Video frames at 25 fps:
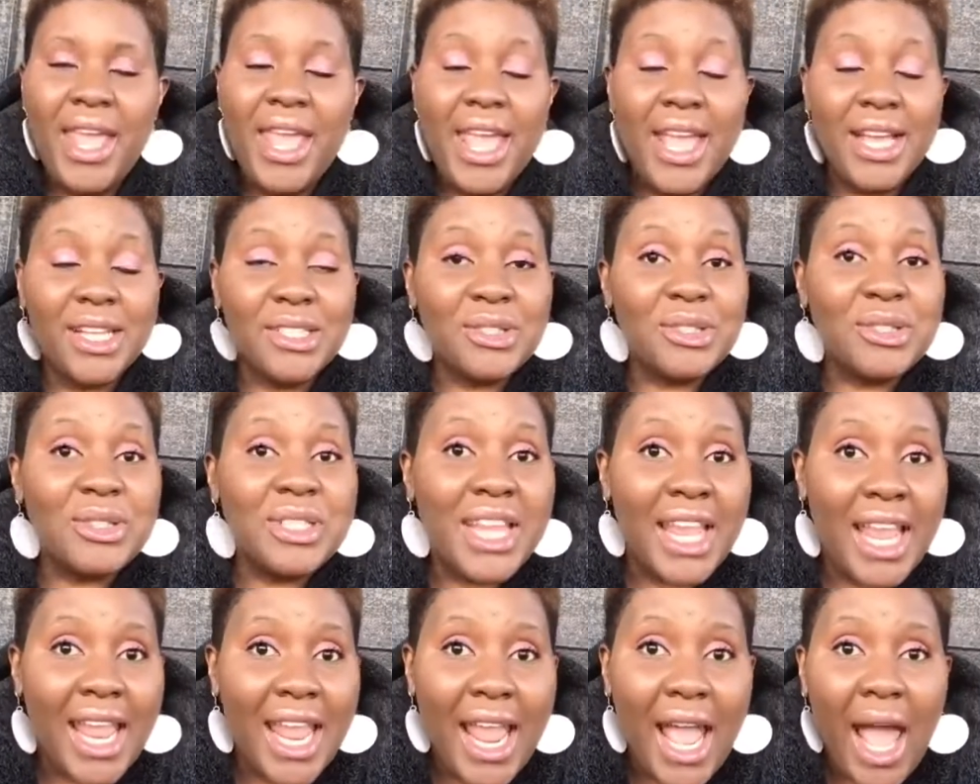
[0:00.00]
And
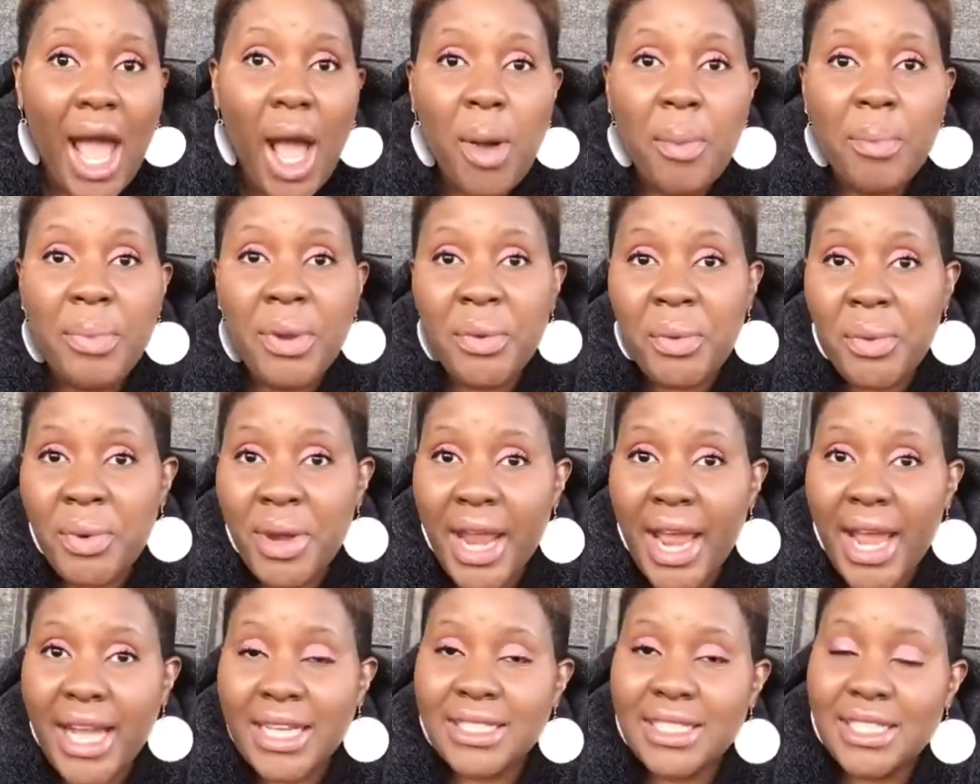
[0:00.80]
today I'll be
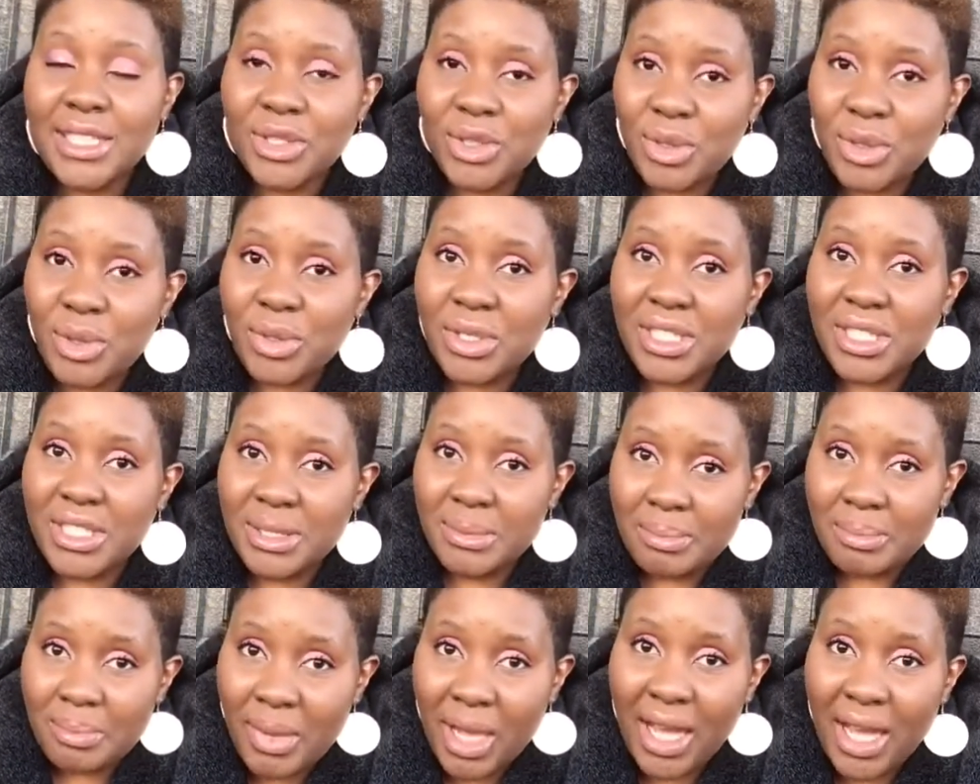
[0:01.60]
reacting to
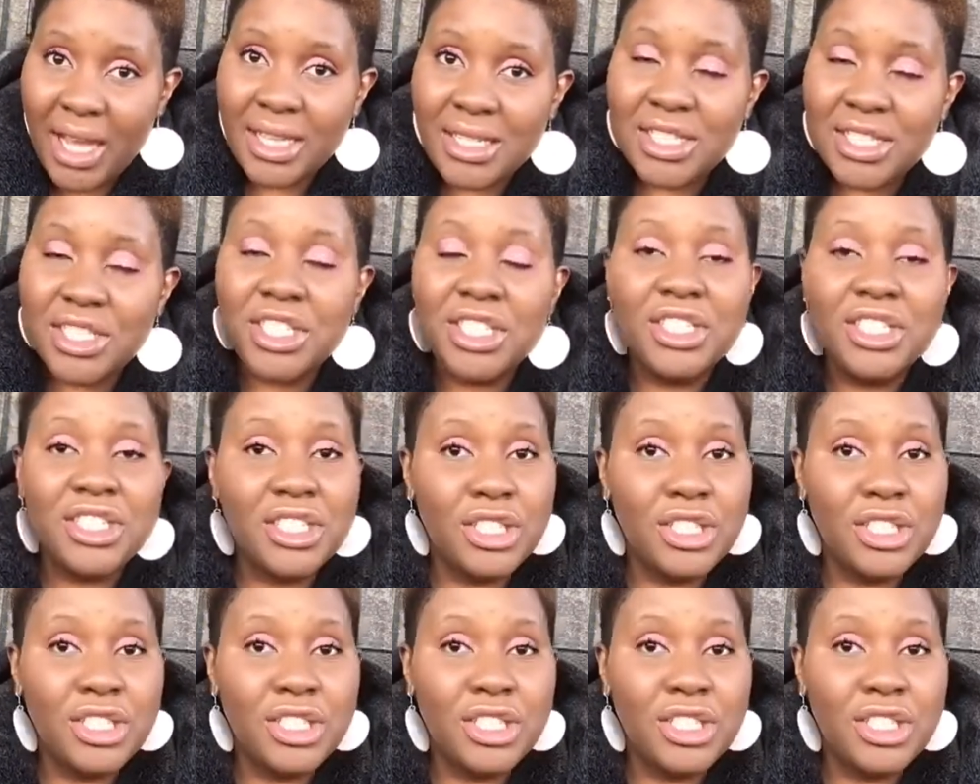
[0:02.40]
Dimash,